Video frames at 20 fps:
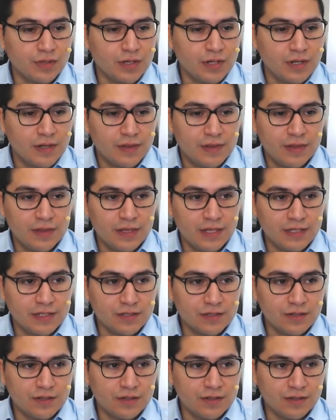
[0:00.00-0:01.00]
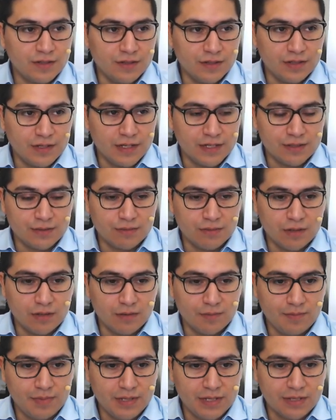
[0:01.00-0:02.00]
This could as well
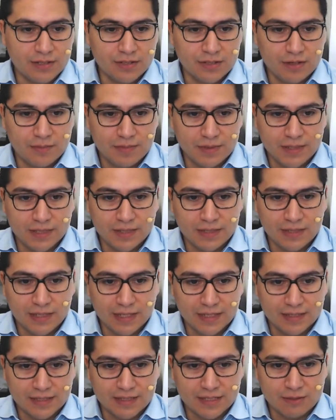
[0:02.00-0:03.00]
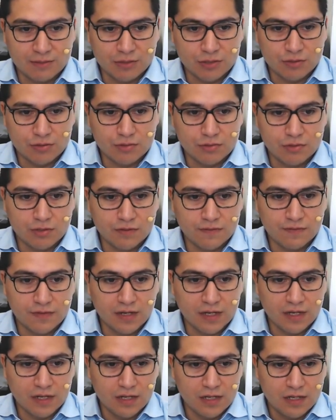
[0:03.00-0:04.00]
be interpreted like some sort of a
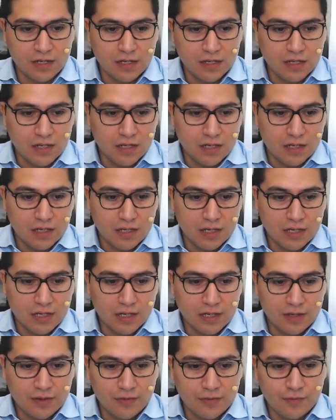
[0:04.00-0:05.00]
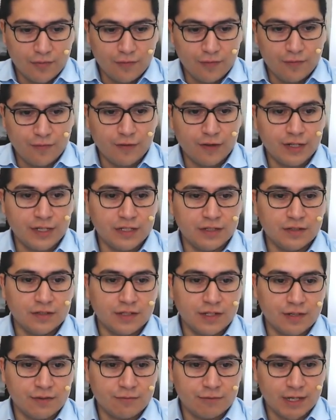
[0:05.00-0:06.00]
funny
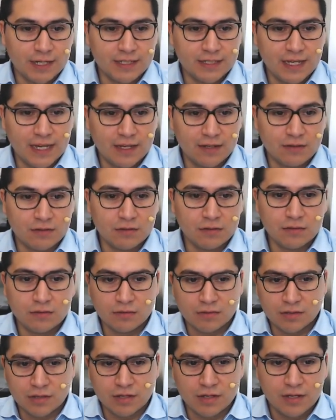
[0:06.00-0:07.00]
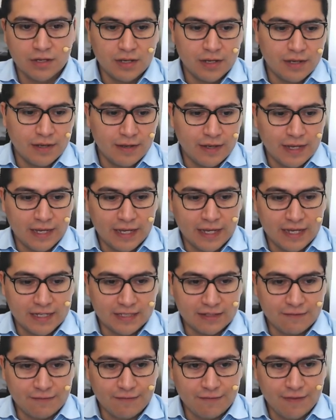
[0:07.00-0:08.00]
looking rectangle, or I guess a
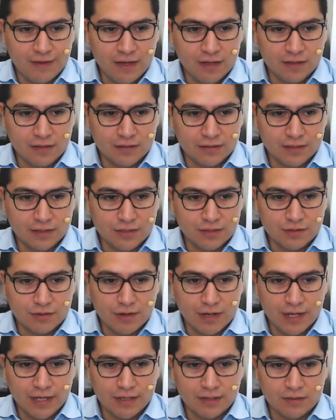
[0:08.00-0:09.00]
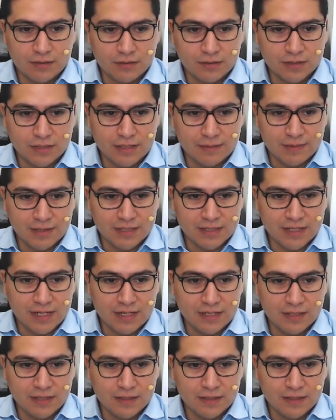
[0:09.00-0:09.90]
failed triangle to some extent,